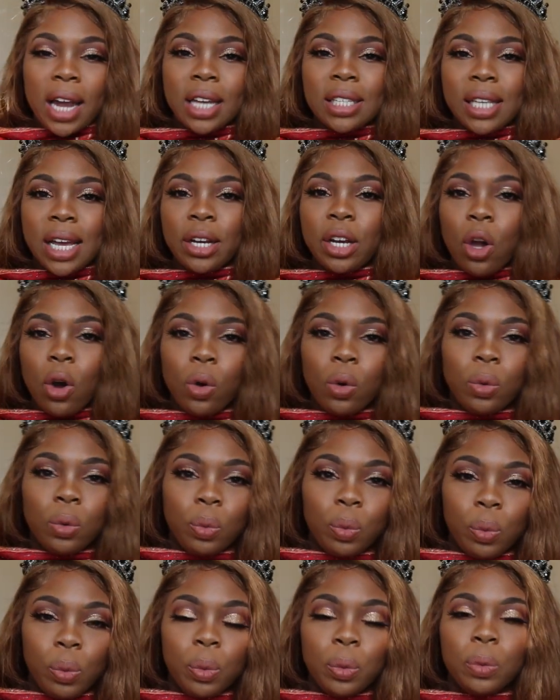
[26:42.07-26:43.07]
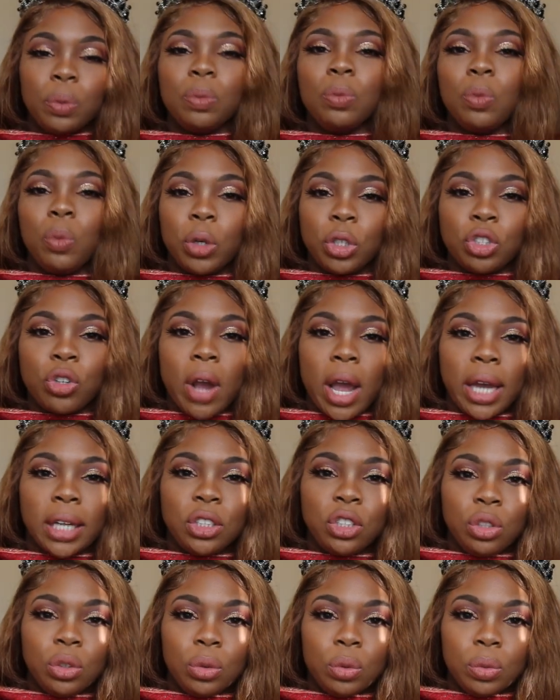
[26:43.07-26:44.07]
Because I know we're
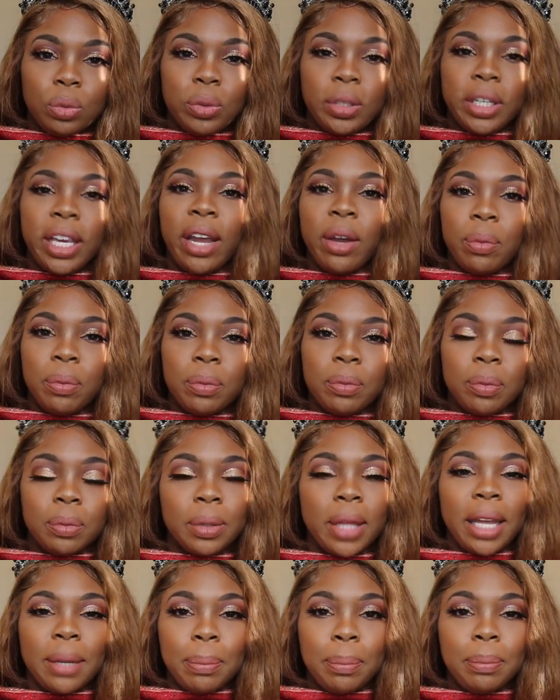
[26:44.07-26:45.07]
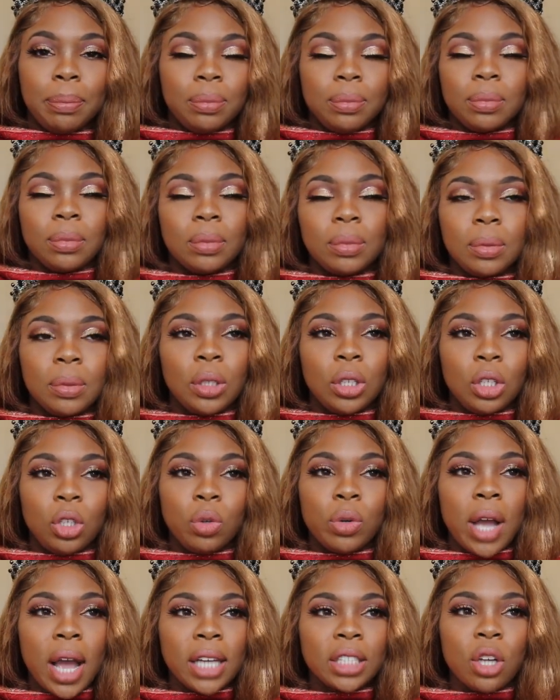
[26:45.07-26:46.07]
trying to get, like,
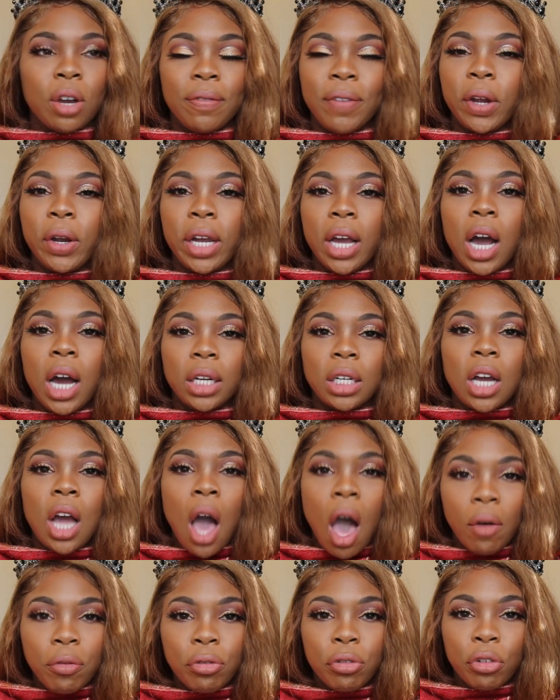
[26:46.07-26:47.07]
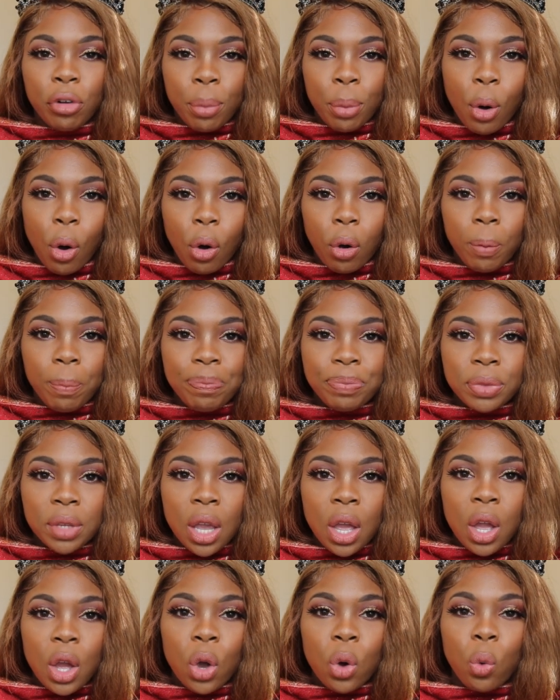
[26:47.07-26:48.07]
you guys are very uncomfortable
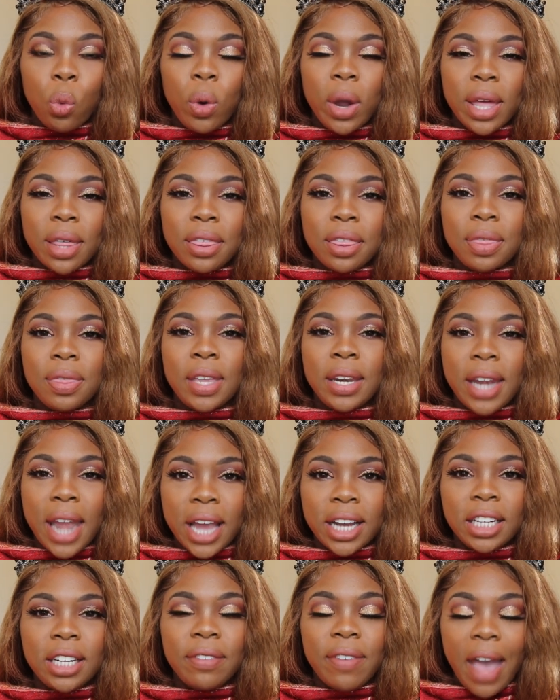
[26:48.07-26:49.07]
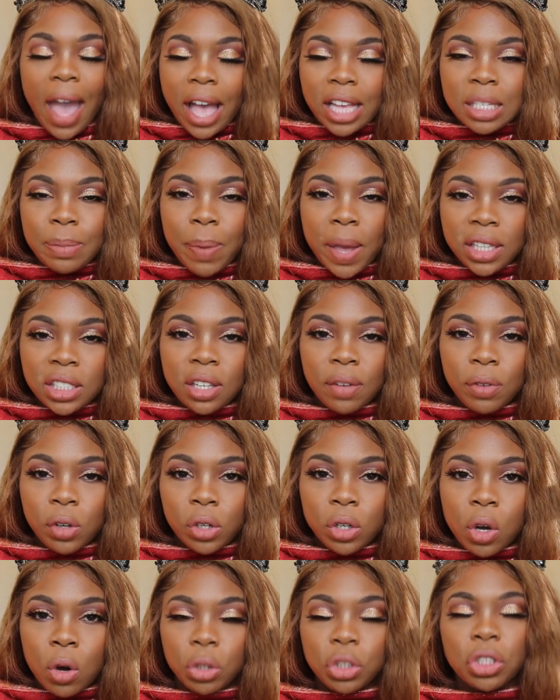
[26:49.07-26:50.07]
with the negative aspects of
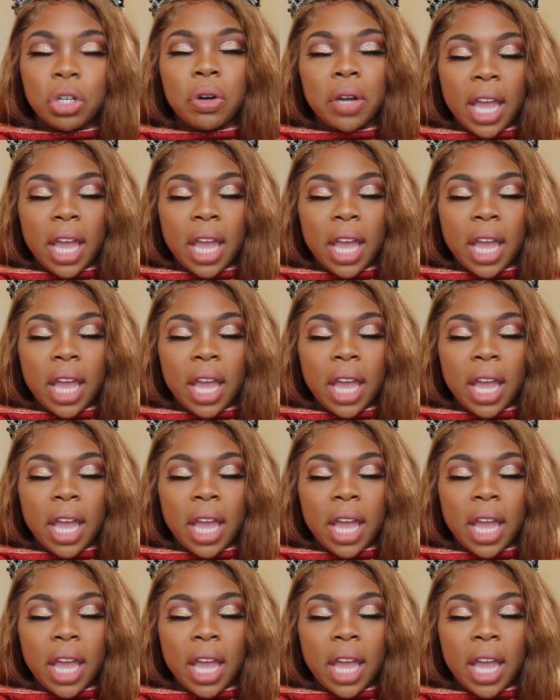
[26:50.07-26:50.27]
your culture.